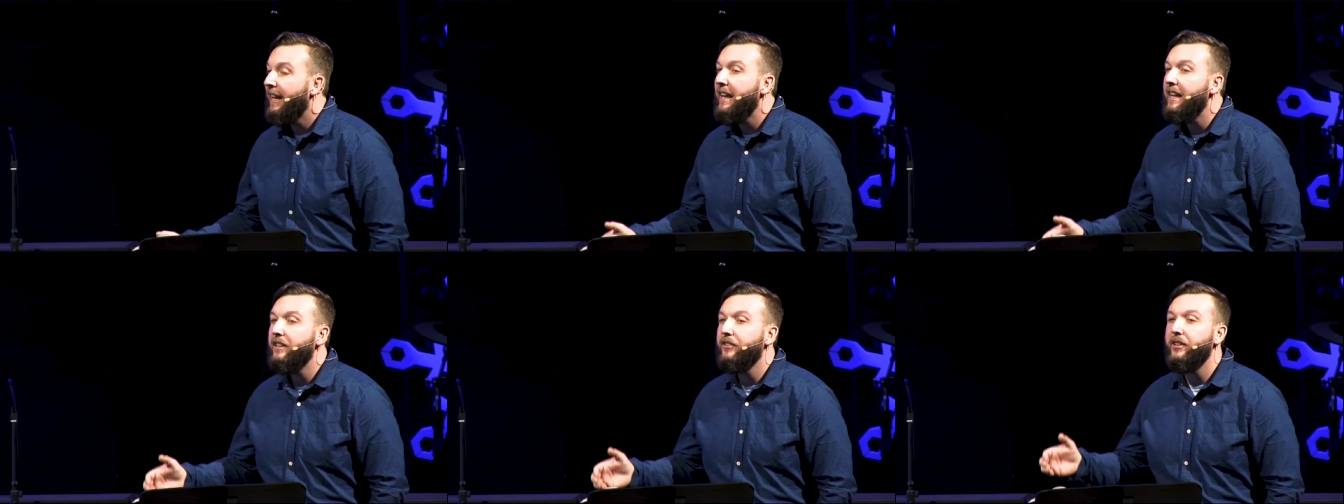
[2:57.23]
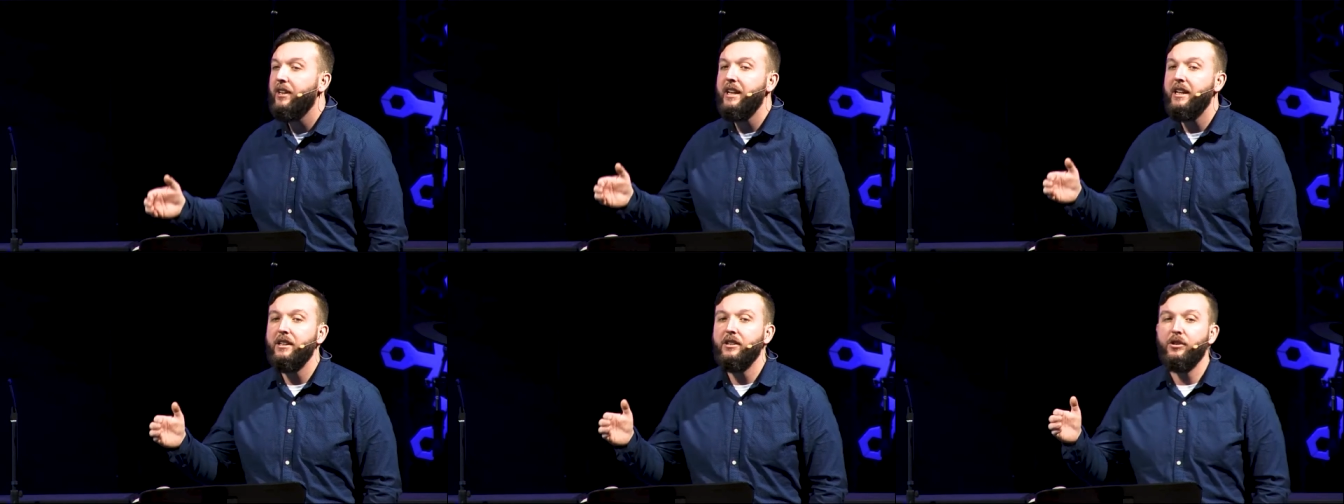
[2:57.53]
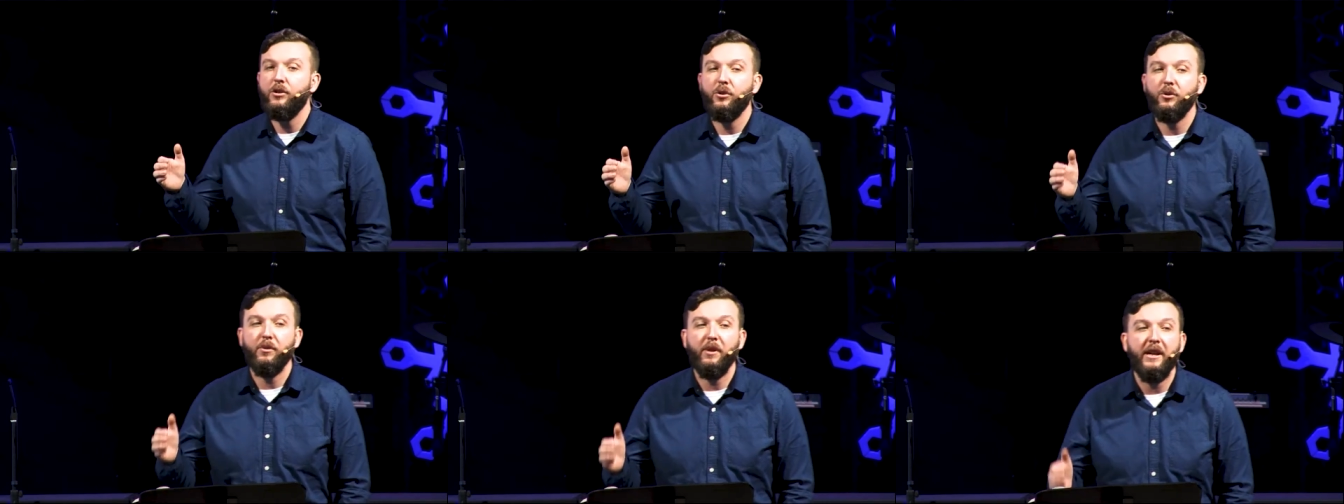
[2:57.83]
is
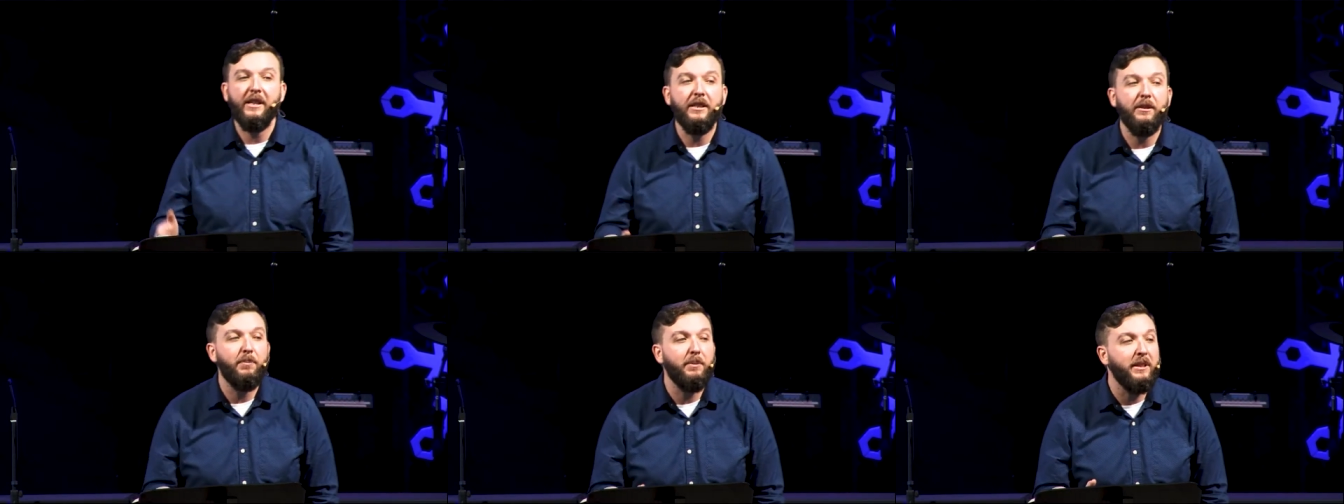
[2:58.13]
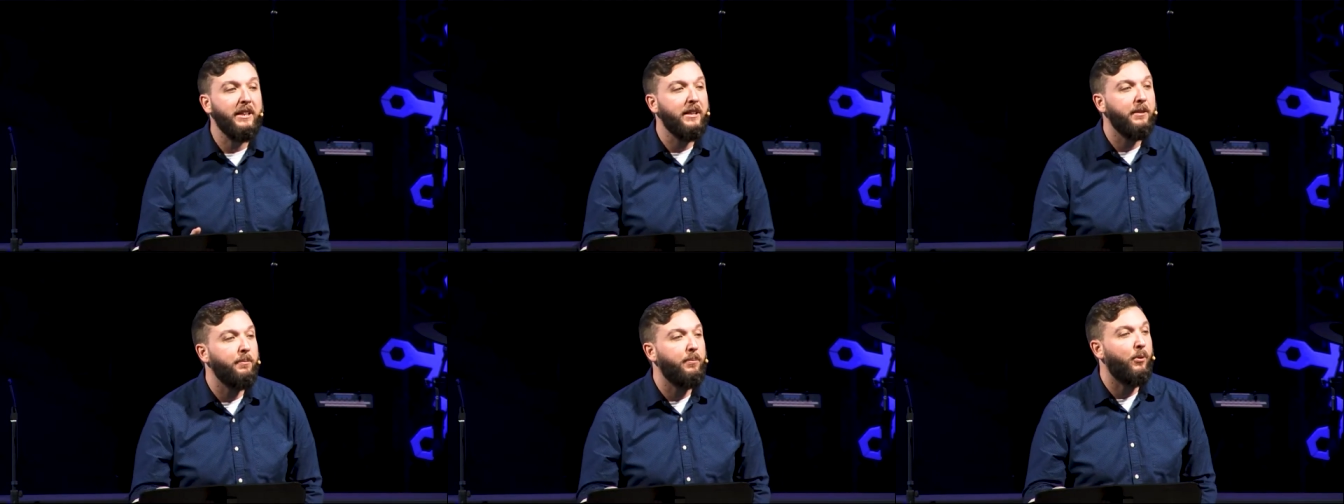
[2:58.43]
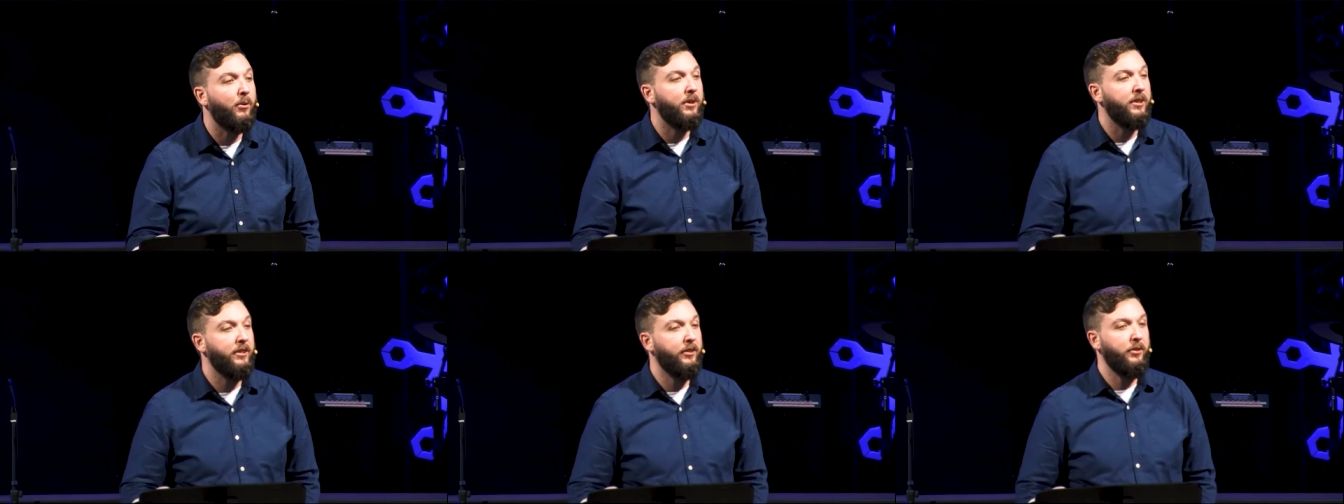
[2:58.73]
incredibly
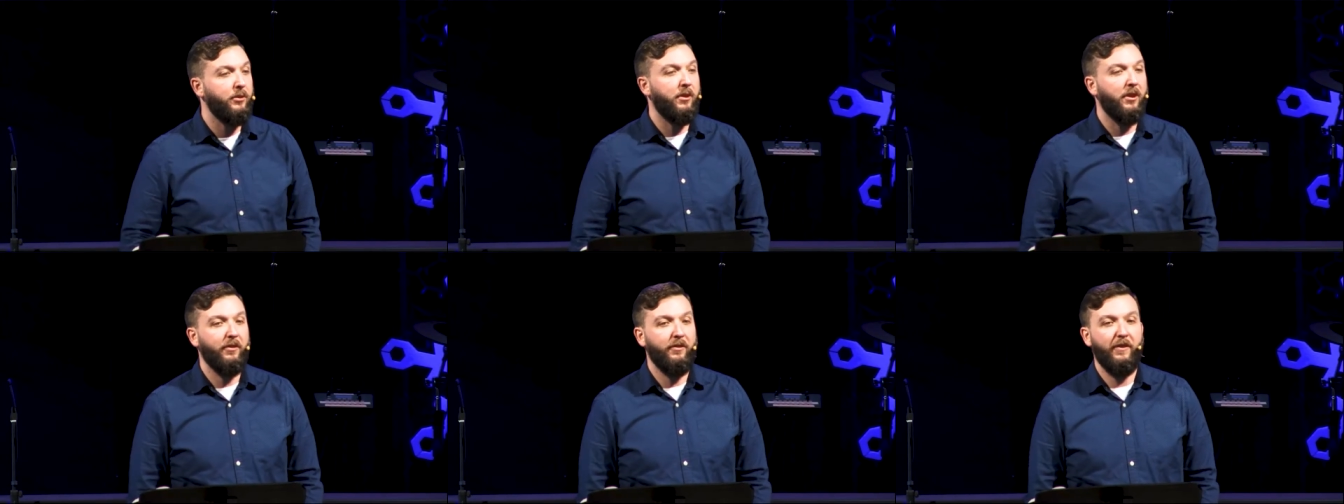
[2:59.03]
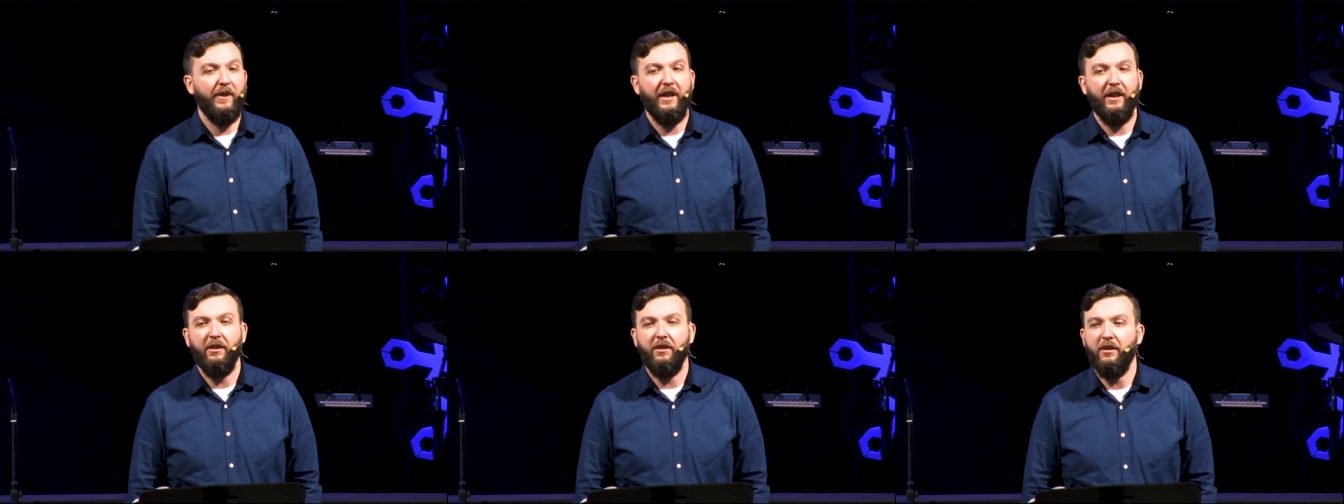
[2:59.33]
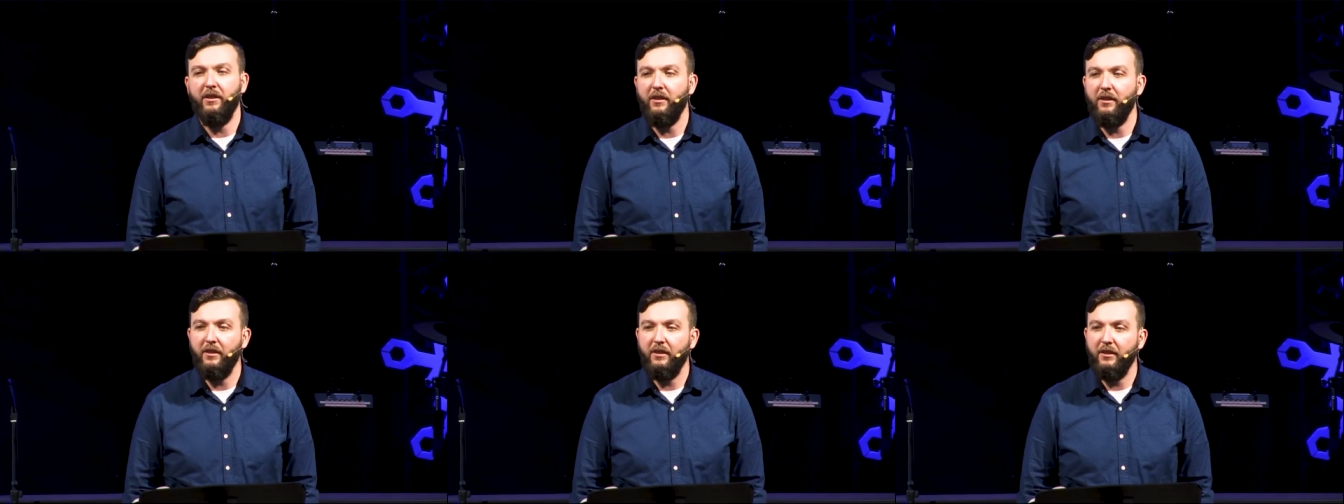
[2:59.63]
important to our
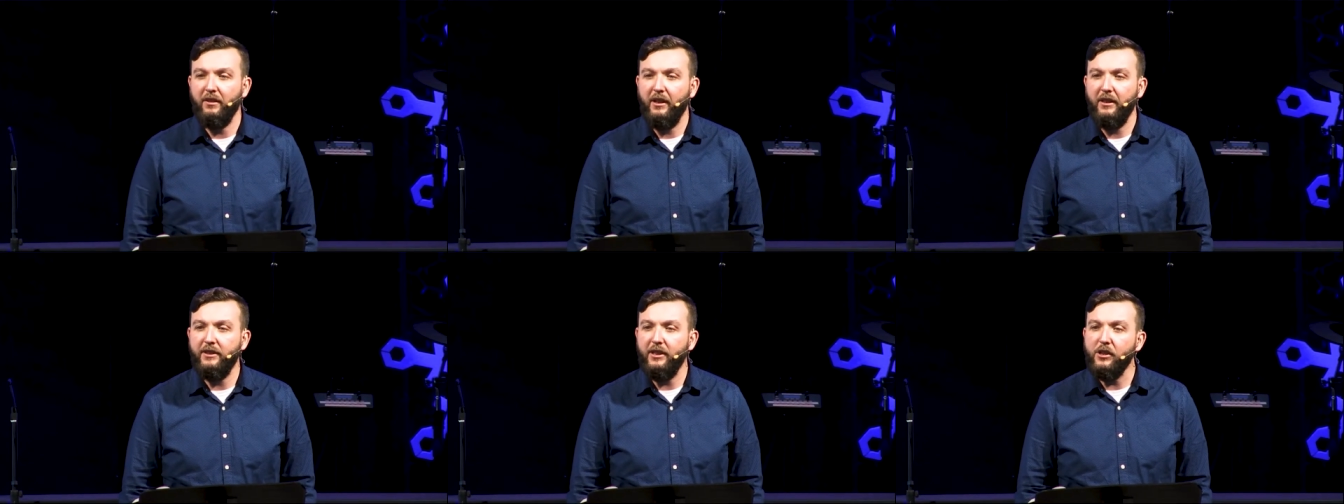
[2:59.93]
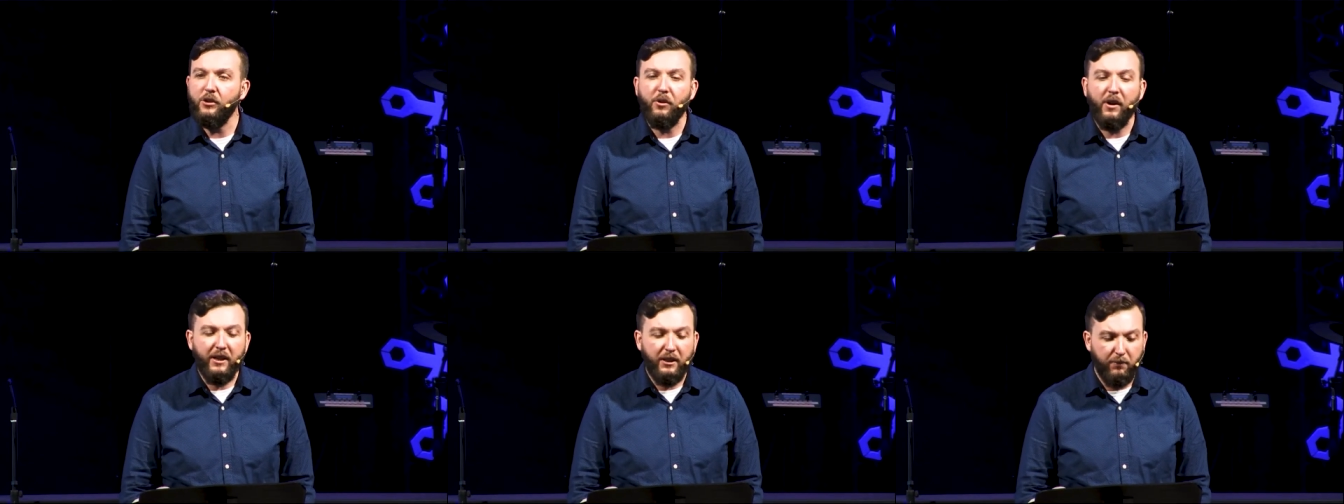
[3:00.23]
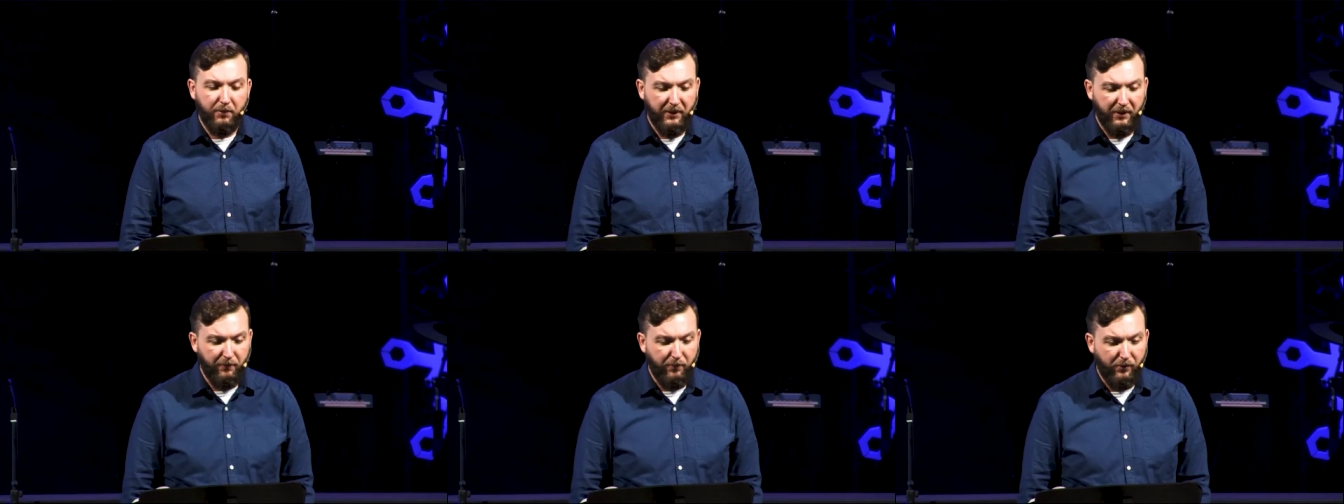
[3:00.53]
faith. It's
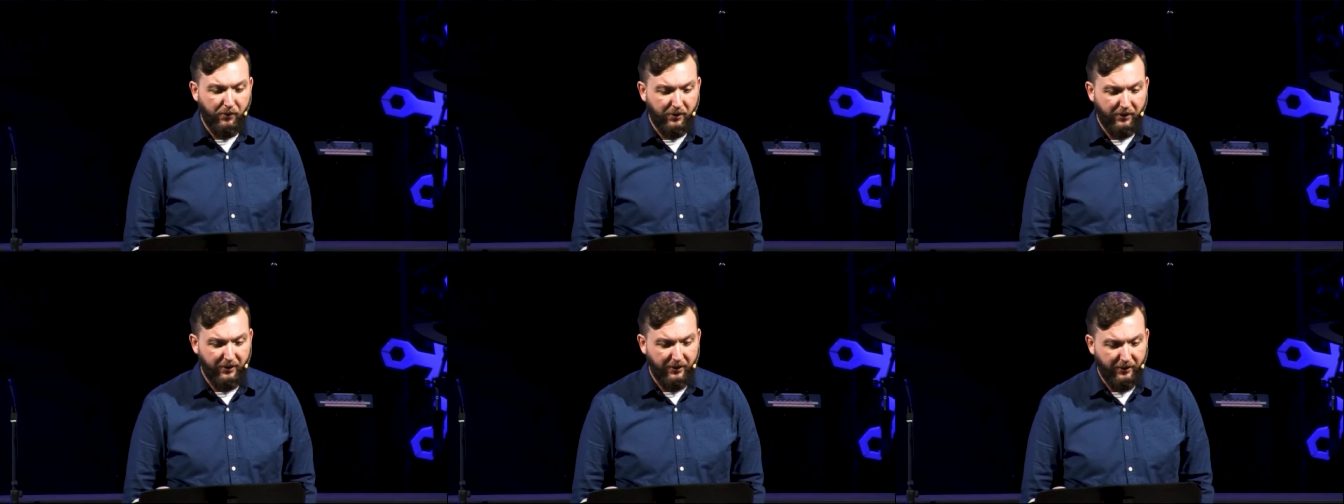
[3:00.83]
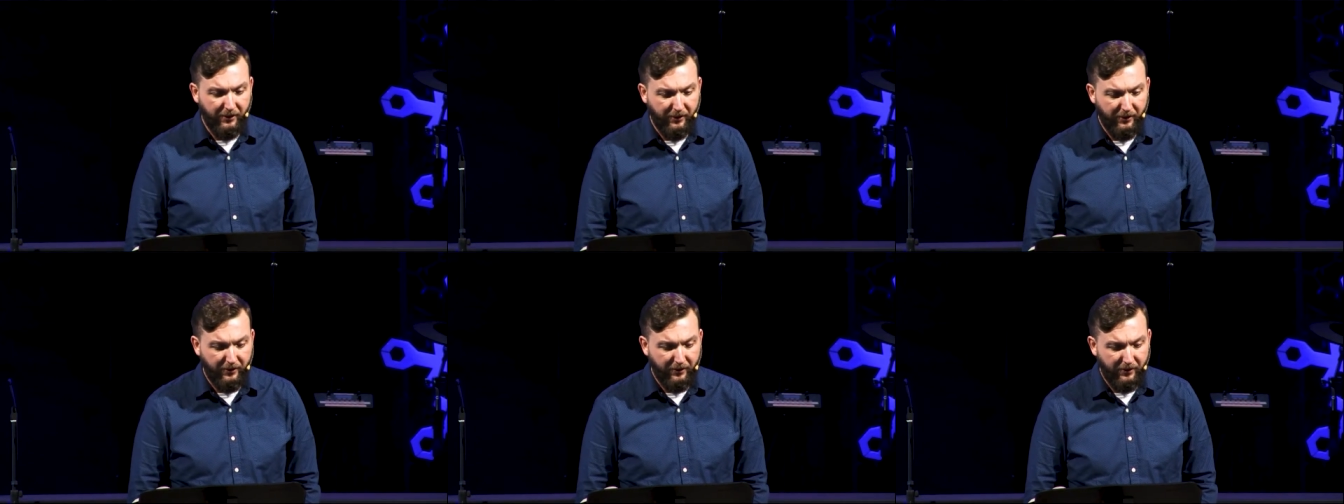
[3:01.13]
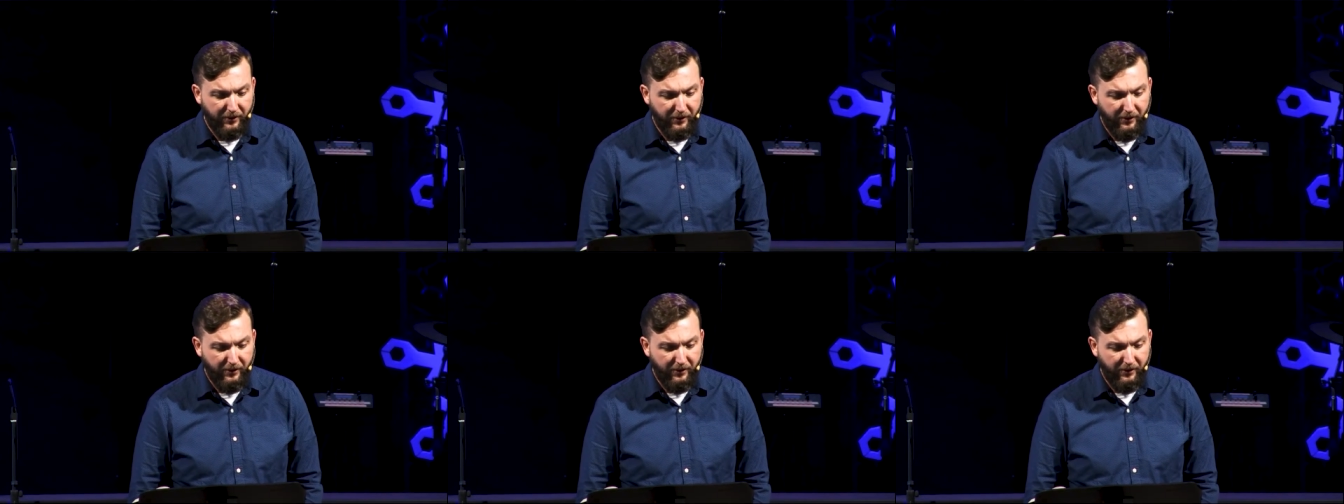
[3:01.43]
incredibly important.